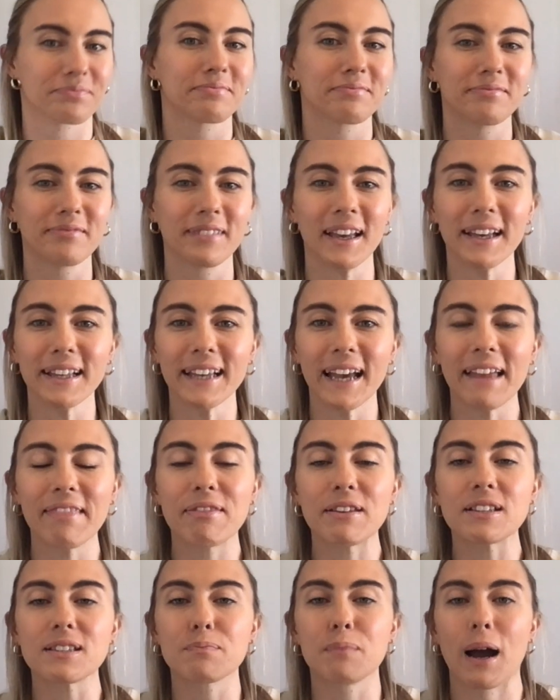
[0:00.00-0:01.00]
Again,
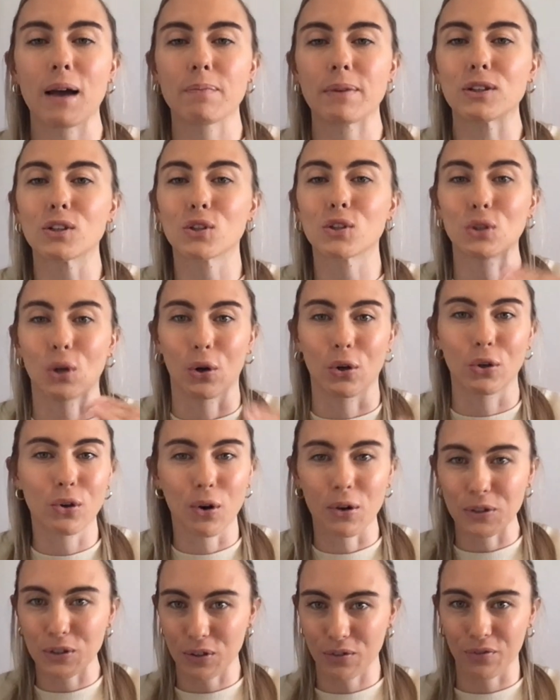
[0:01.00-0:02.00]
this might be so
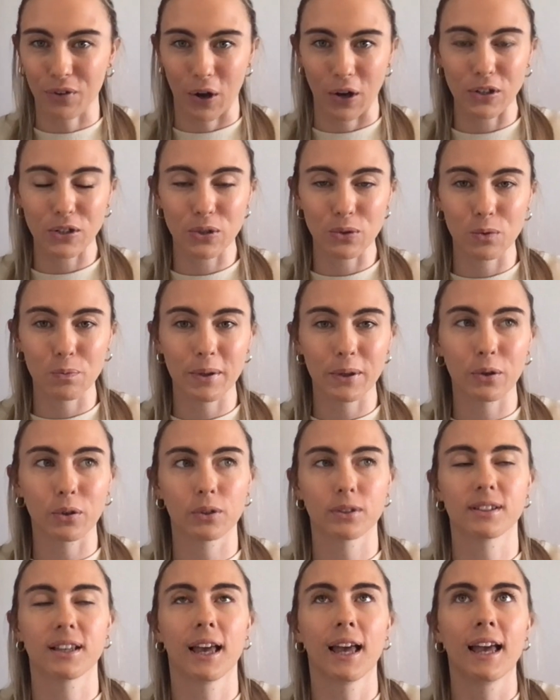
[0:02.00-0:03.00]
controversial
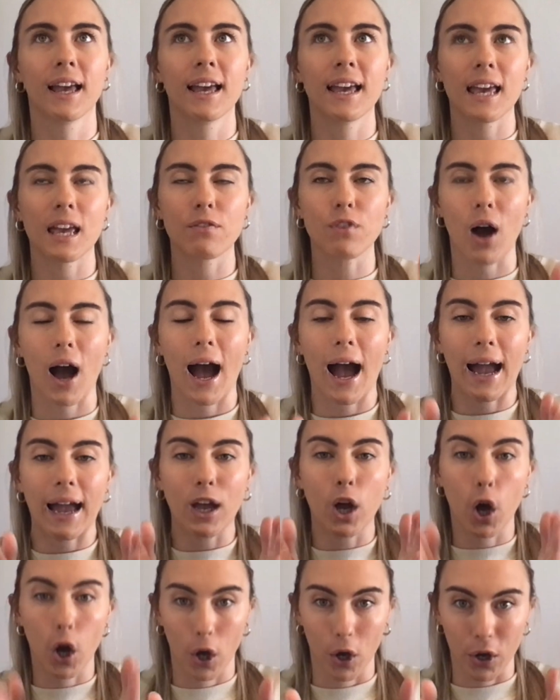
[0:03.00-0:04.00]
because if I
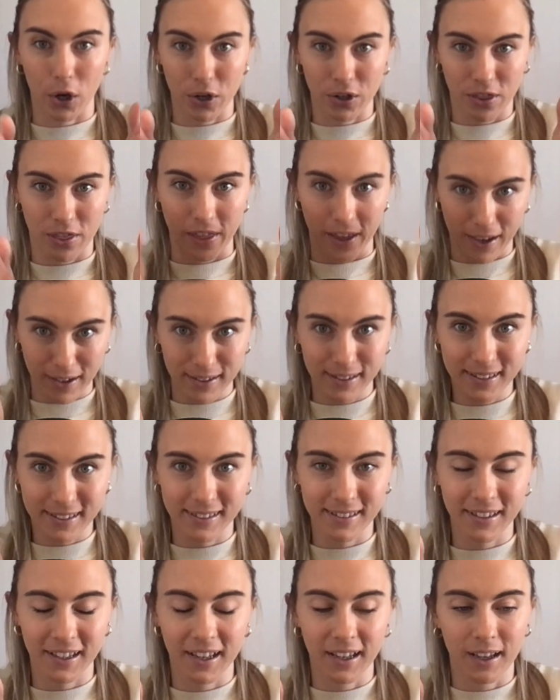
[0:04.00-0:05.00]
heard
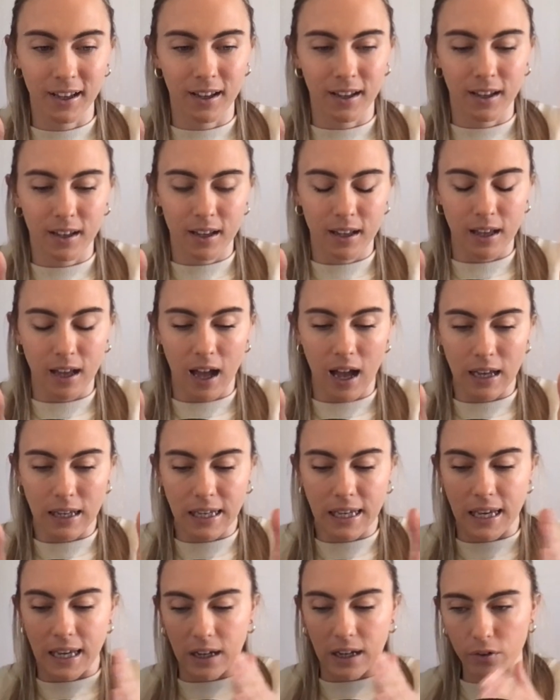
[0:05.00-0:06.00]
this a
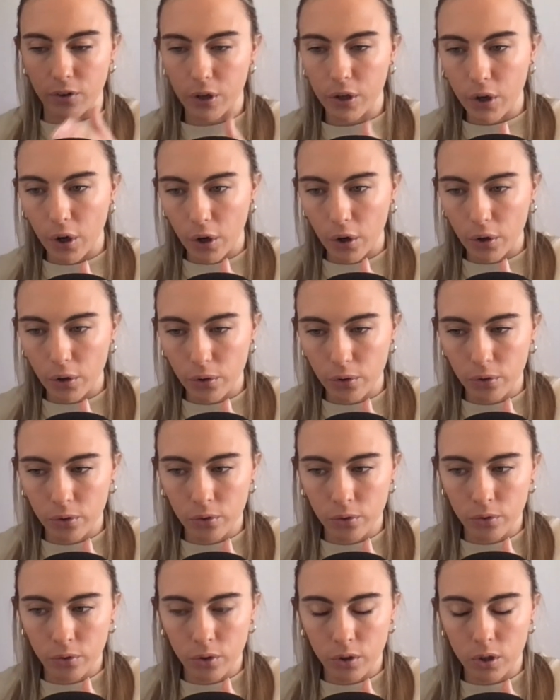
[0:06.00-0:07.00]
year ago,
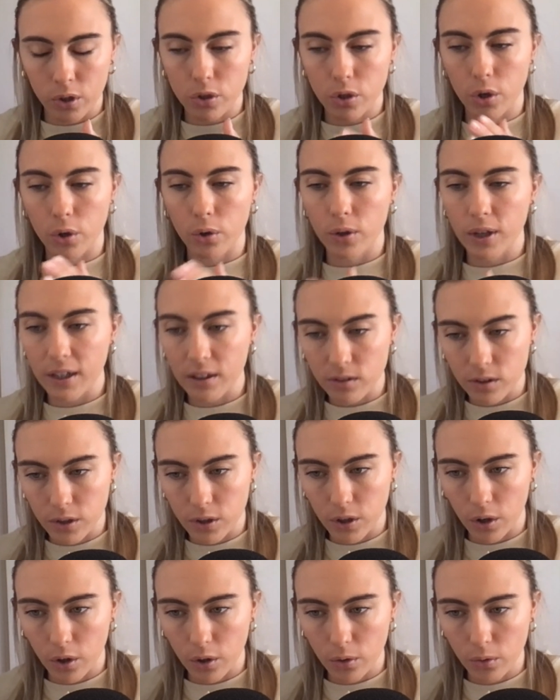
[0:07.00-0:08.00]
2 years
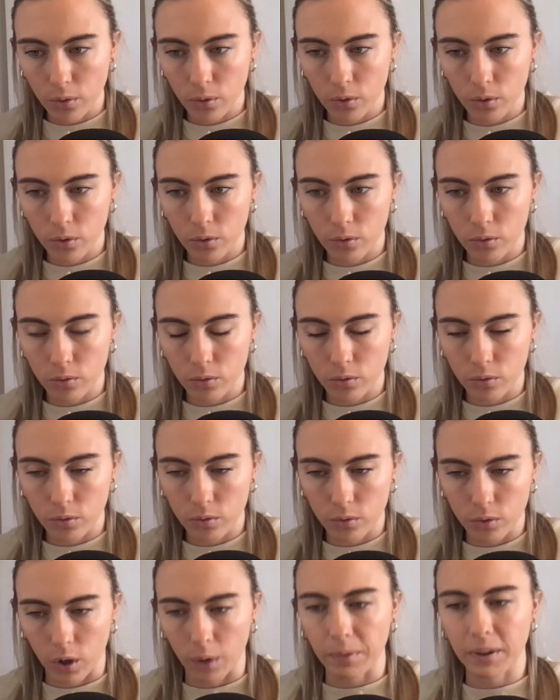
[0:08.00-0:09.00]
ago,
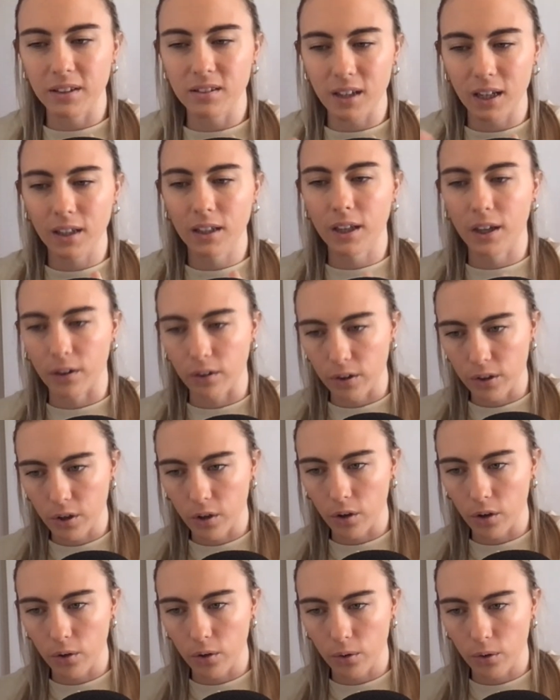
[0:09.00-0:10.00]
no, I'm going to say a year
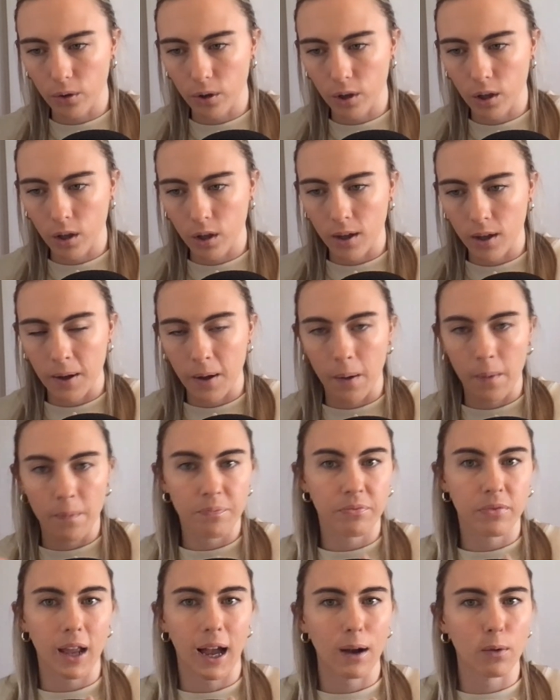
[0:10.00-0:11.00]
ago,
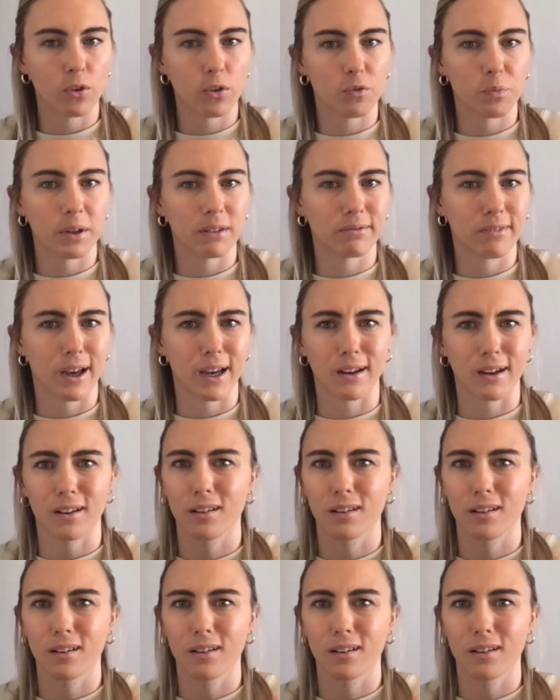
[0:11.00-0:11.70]
I would have been like,